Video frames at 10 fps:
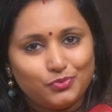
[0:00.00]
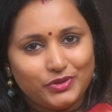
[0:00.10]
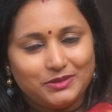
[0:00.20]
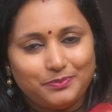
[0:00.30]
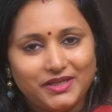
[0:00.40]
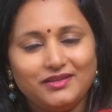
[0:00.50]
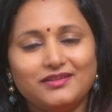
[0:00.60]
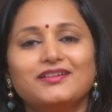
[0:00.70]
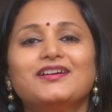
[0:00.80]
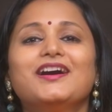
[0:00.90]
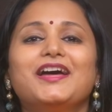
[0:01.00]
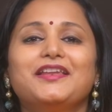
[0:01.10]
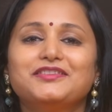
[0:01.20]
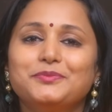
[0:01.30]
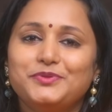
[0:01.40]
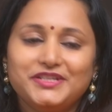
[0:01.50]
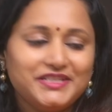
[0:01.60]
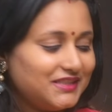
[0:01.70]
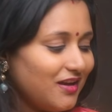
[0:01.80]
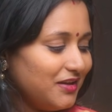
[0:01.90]
with pink, another pretty
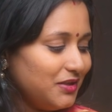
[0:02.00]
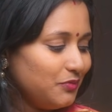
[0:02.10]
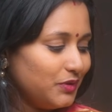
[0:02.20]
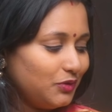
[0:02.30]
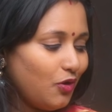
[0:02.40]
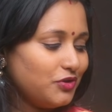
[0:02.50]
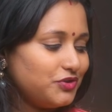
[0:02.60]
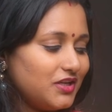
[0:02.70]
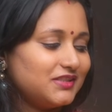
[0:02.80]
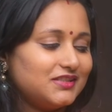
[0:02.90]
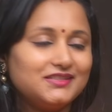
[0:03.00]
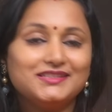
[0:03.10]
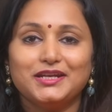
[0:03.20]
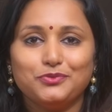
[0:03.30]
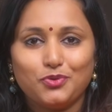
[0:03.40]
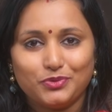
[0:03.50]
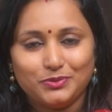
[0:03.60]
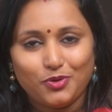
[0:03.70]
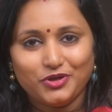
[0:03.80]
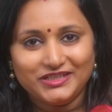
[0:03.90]
sari with contrast zari woven
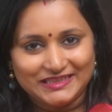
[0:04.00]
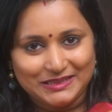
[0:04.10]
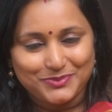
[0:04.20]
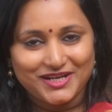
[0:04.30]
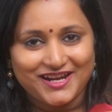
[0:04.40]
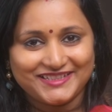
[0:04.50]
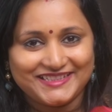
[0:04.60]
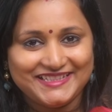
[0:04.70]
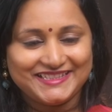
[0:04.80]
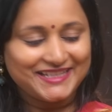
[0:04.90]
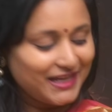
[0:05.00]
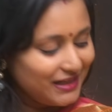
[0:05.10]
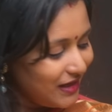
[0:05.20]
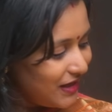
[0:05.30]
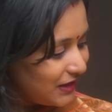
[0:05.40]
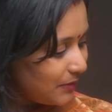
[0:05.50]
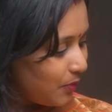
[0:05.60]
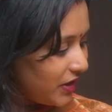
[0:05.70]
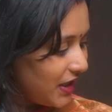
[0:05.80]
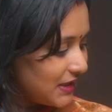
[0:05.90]
borders in Banarasi style. The
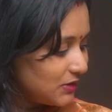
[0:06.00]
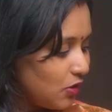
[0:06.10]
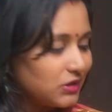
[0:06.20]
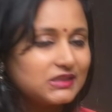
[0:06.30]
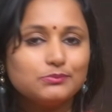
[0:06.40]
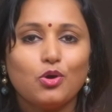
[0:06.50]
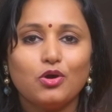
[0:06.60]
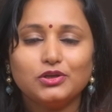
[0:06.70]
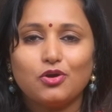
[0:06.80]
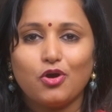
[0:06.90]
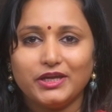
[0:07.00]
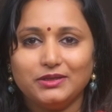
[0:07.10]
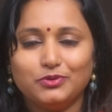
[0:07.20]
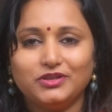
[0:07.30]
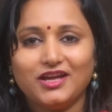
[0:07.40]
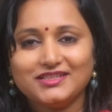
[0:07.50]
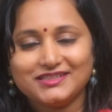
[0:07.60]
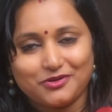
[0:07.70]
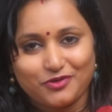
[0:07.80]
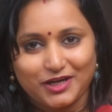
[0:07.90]
body has got small coin buttas
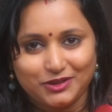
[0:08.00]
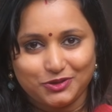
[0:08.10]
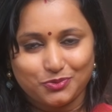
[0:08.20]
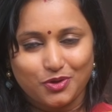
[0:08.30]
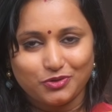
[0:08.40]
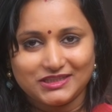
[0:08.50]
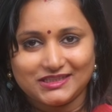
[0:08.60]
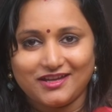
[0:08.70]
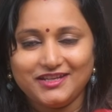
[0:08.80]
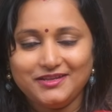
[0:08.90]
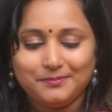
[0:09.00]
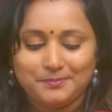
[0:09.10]
running throughout the sari,